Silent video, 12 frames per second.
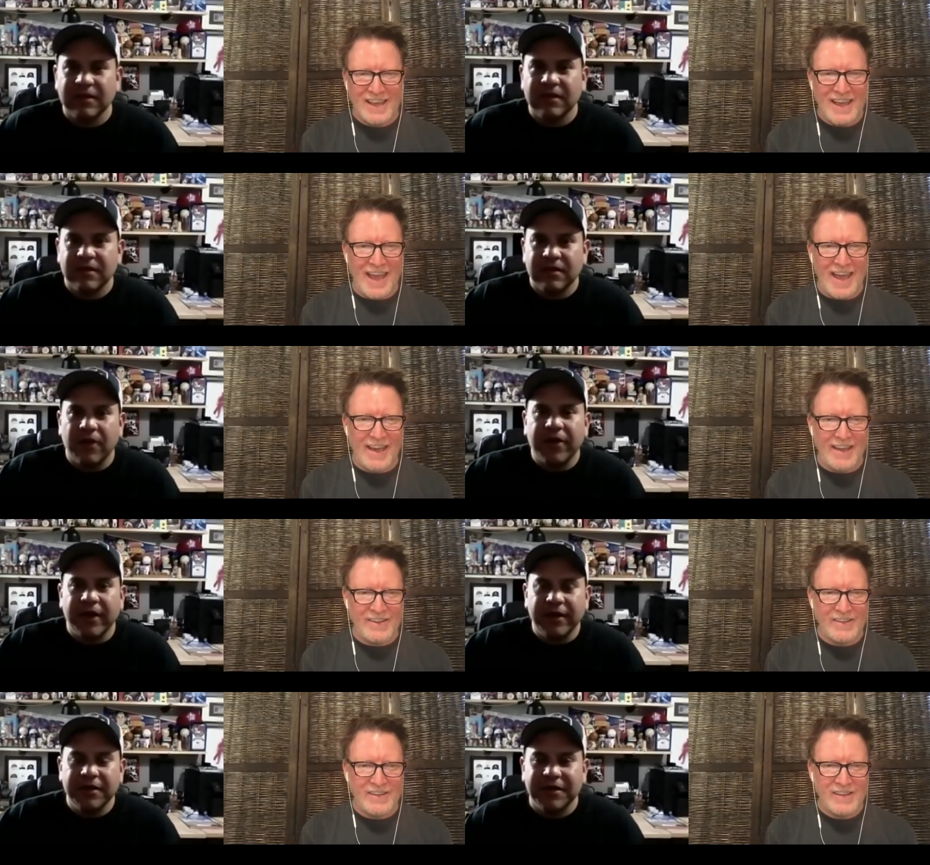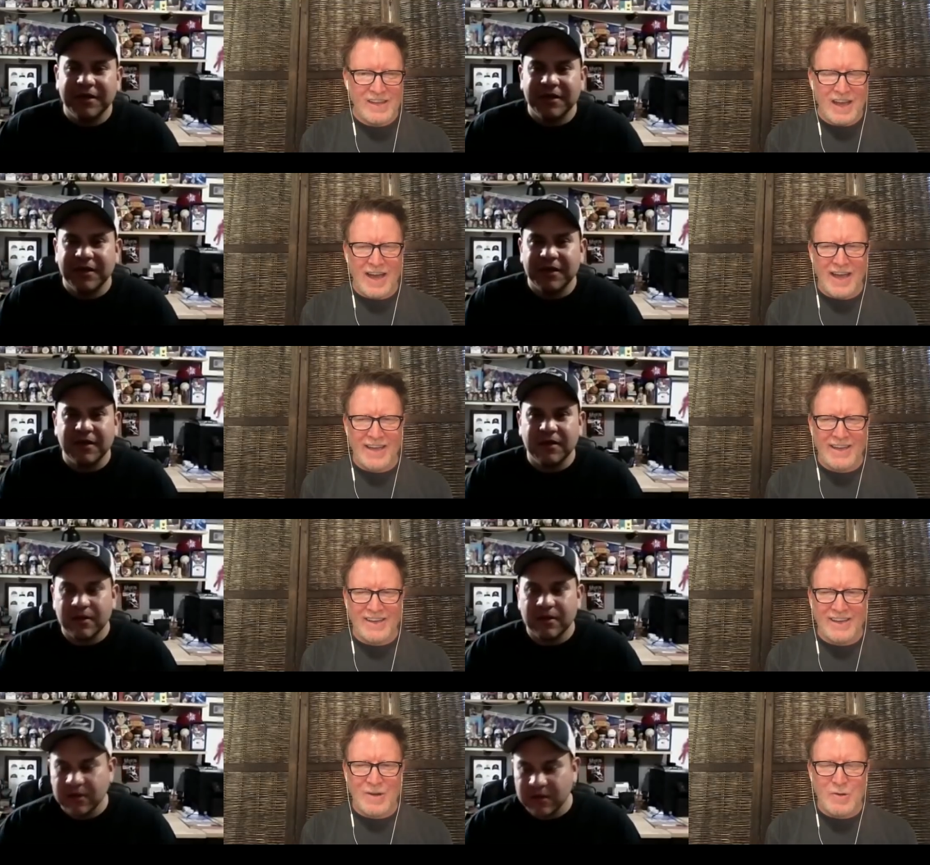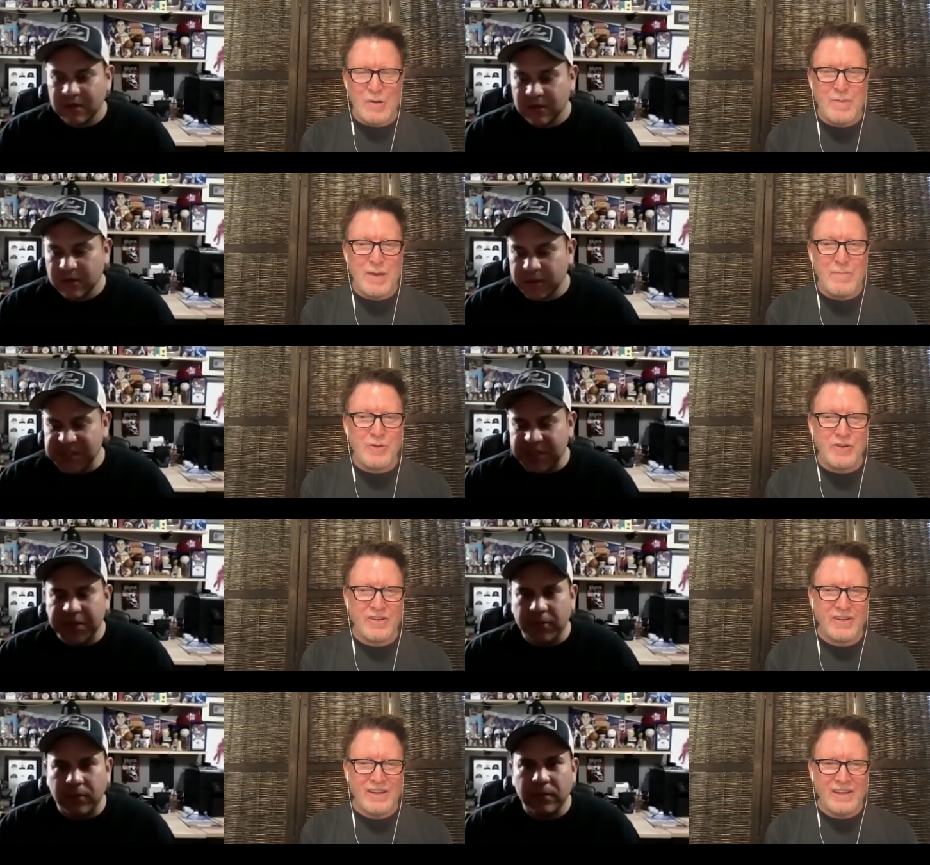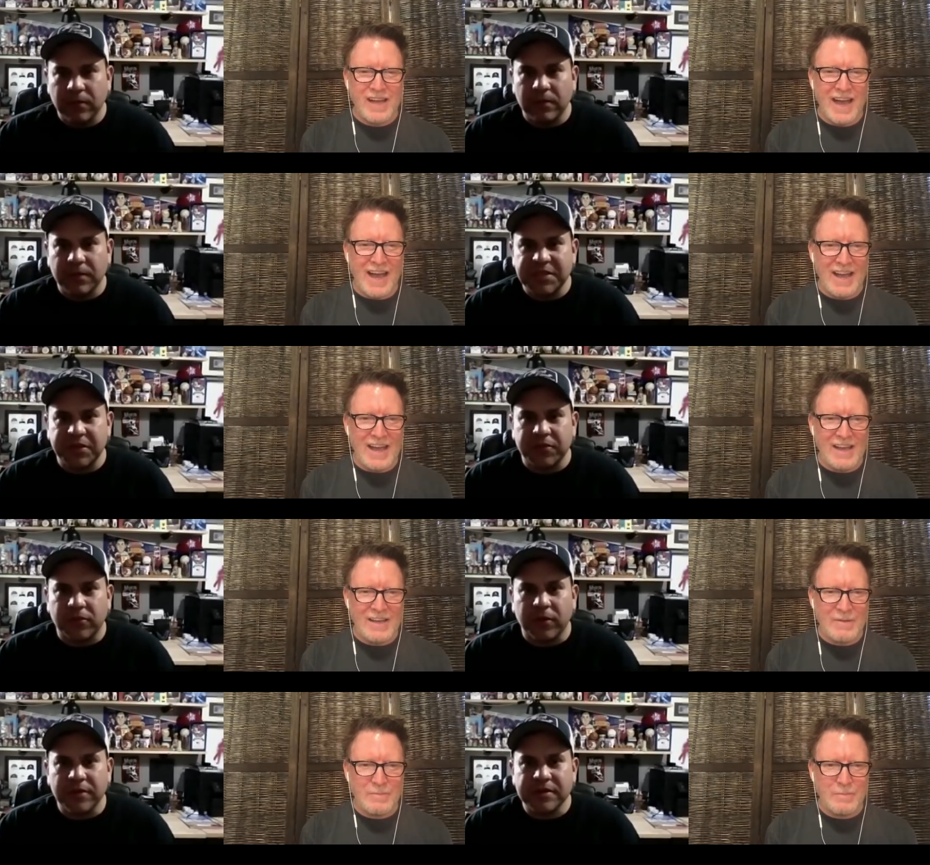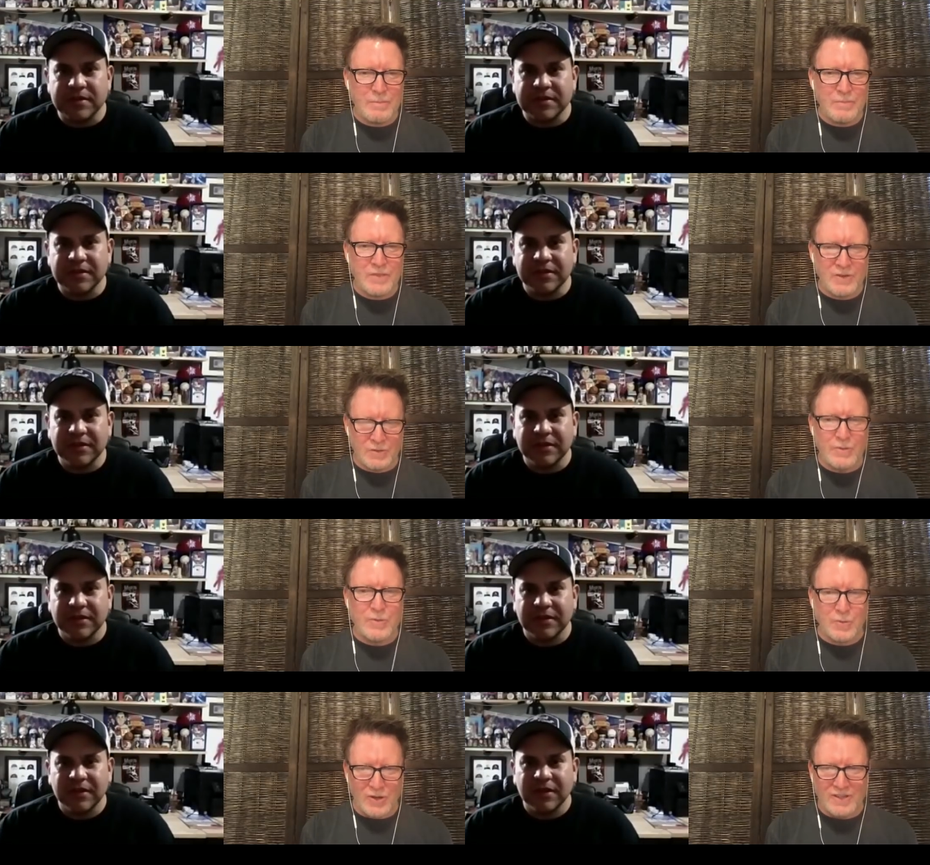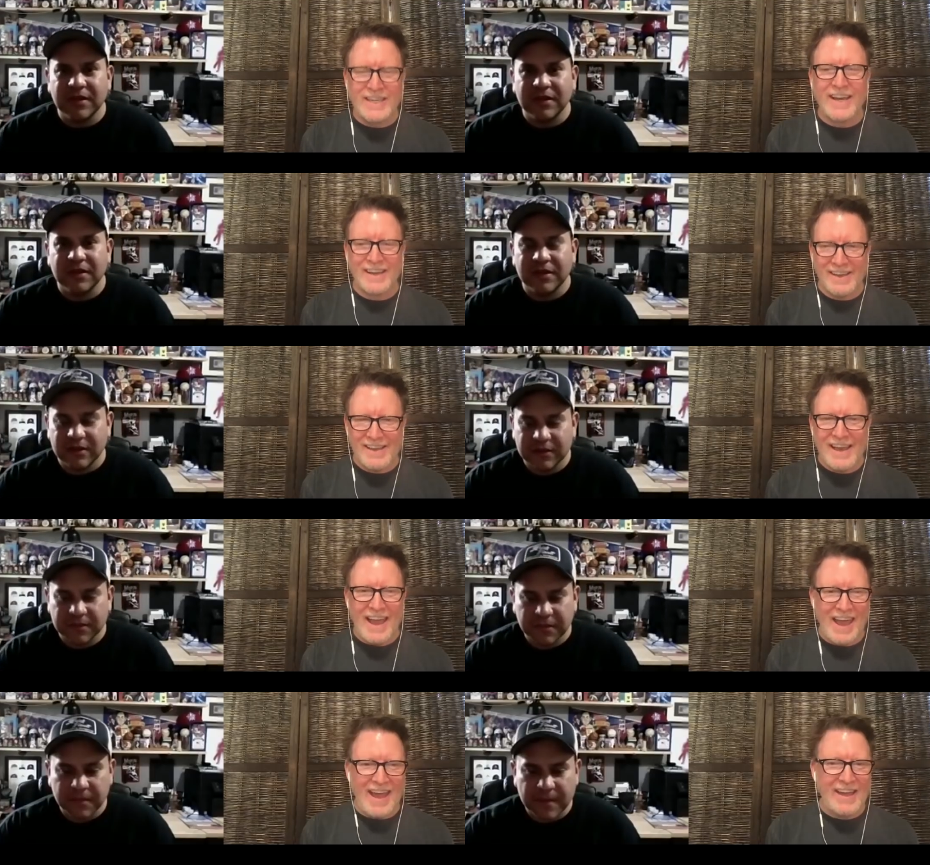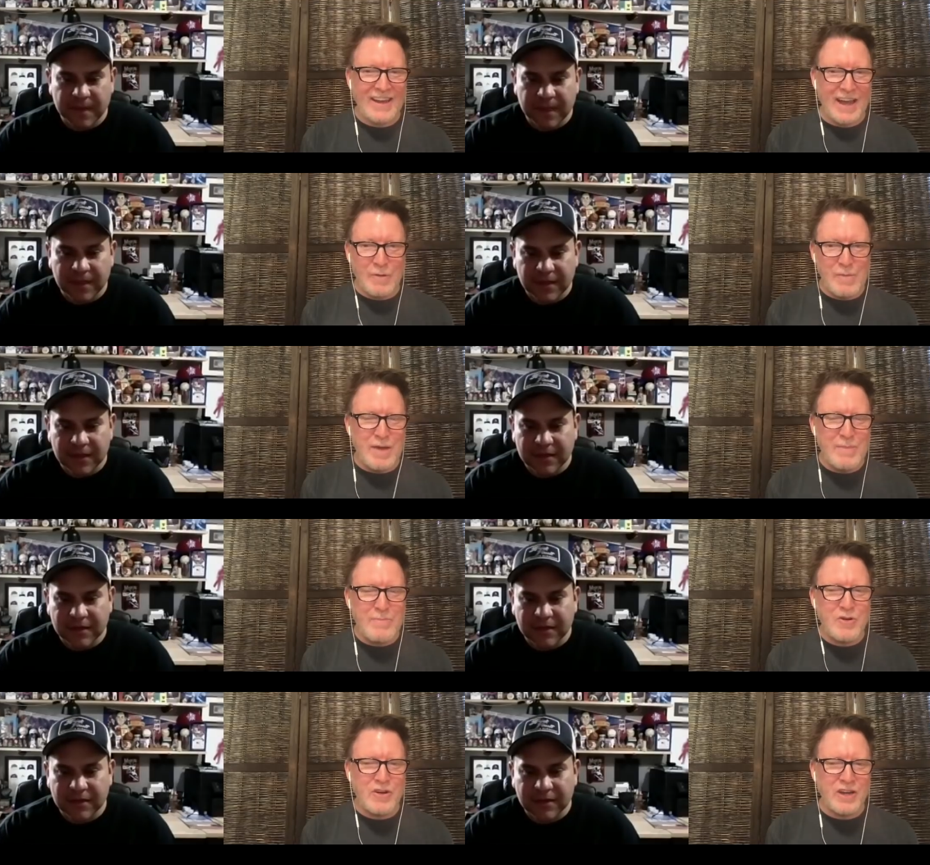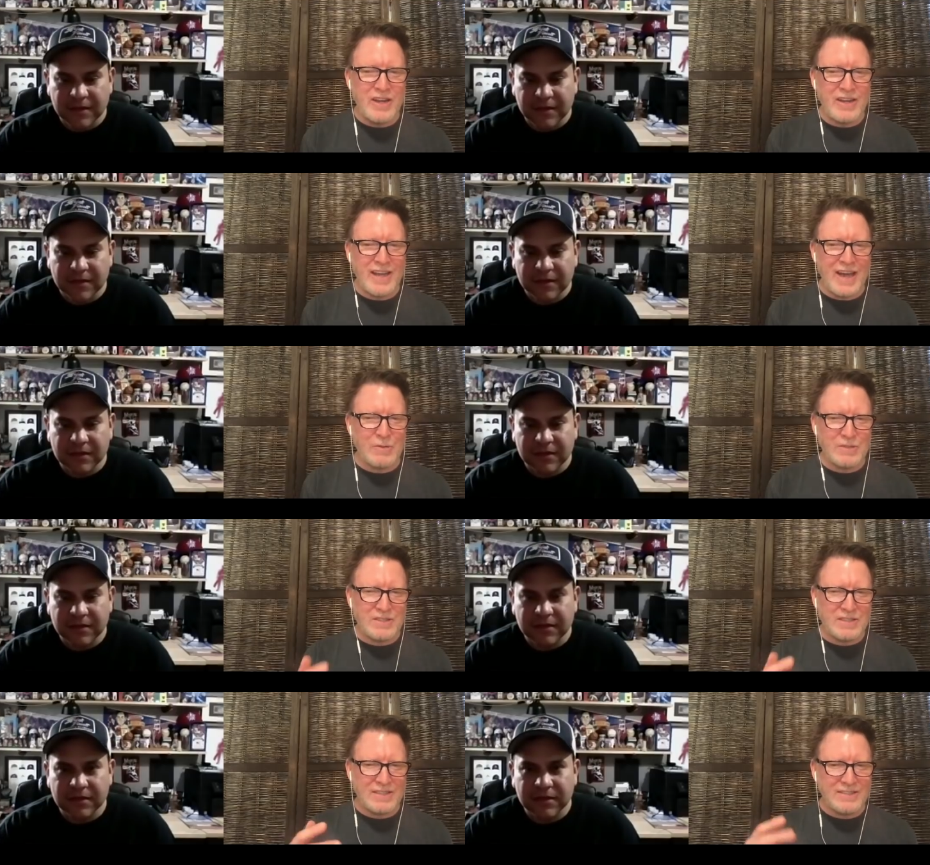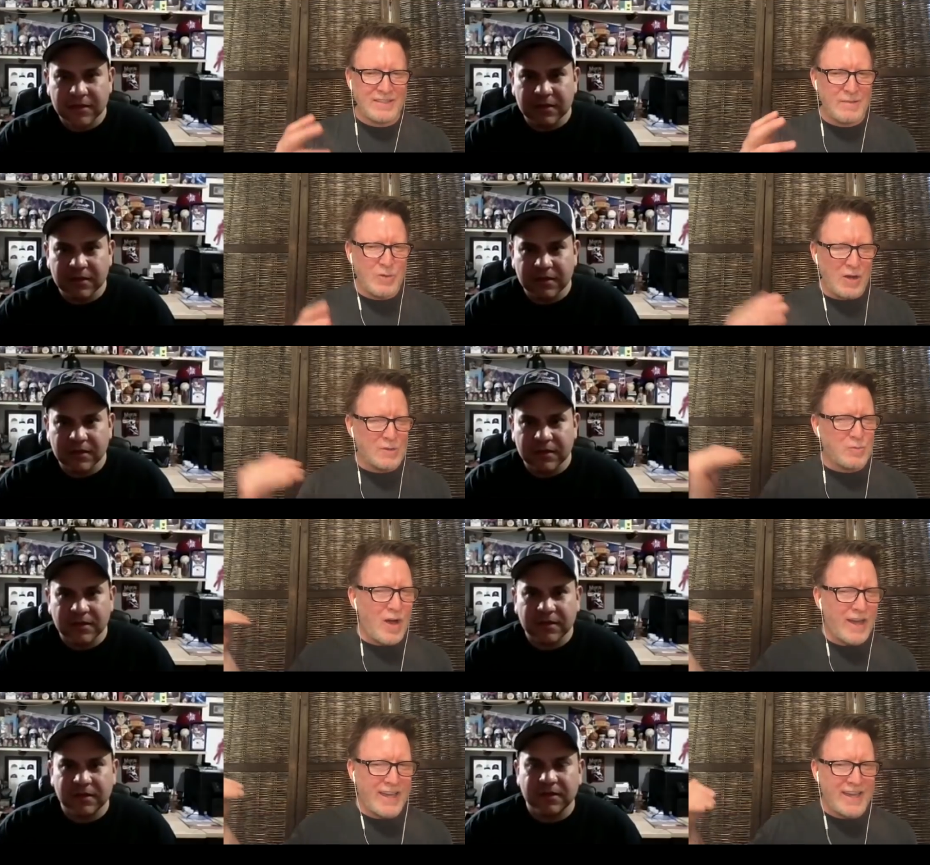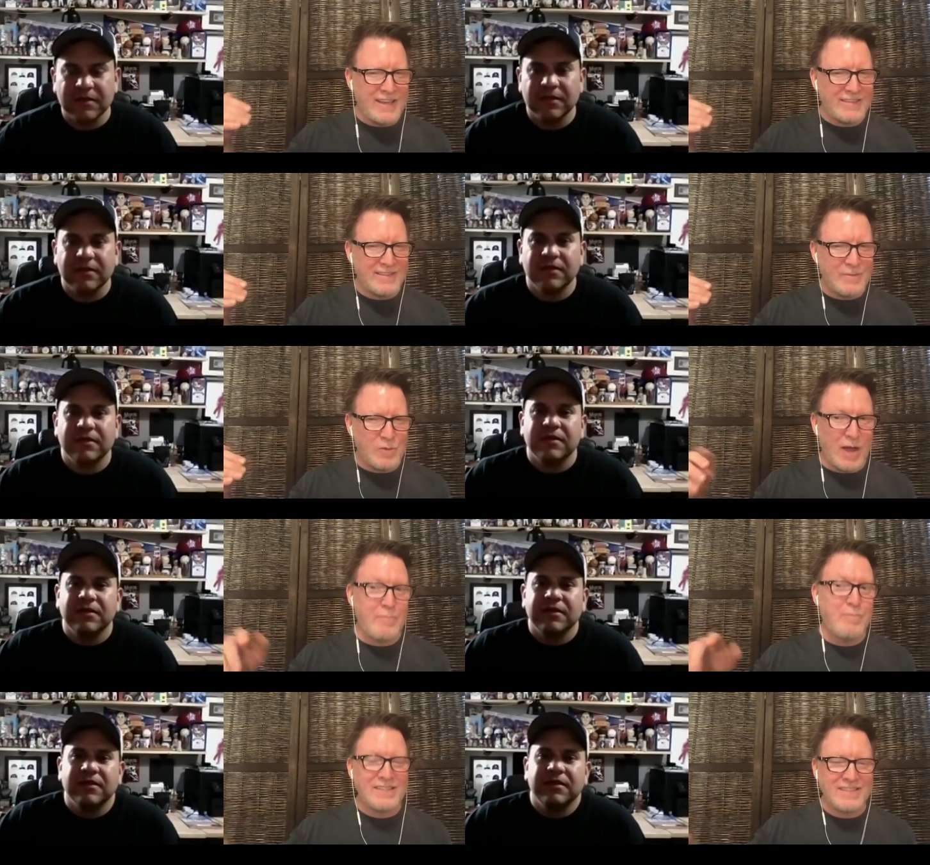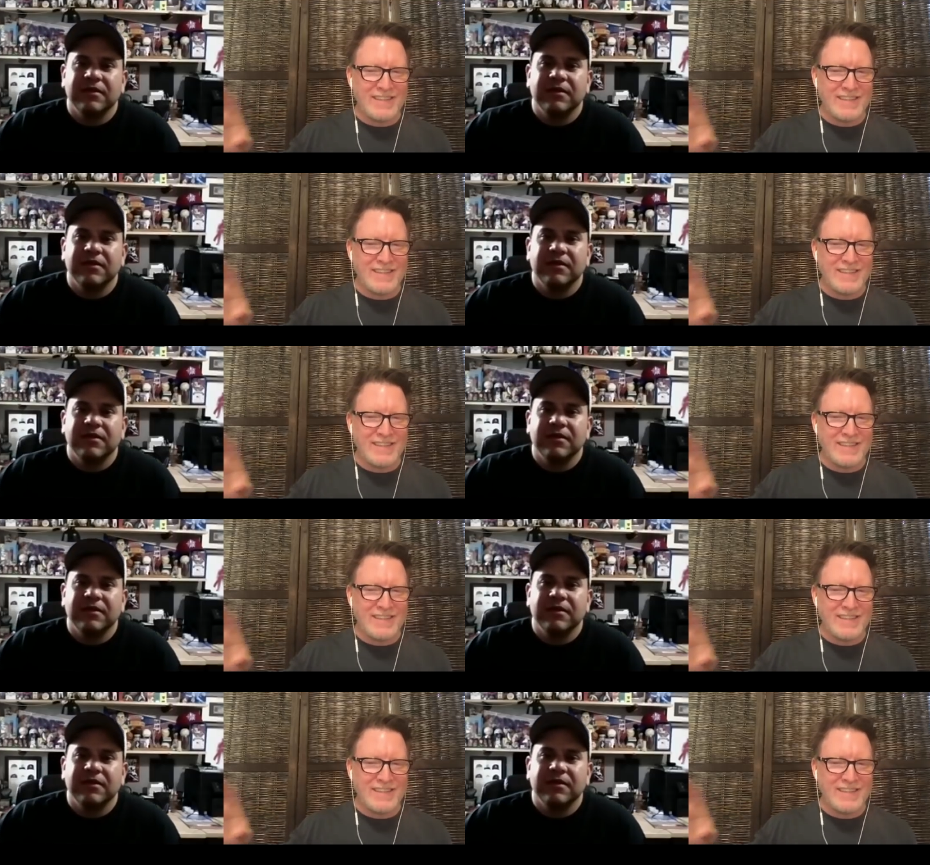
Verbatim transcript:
Speaker 1: and okay. I uh, I remember was he, with,
Speaker 2: was he with the Royals?
Speaker 1: He was with the Royals, yeah, and I remember I was summer. I was walking summer. I missed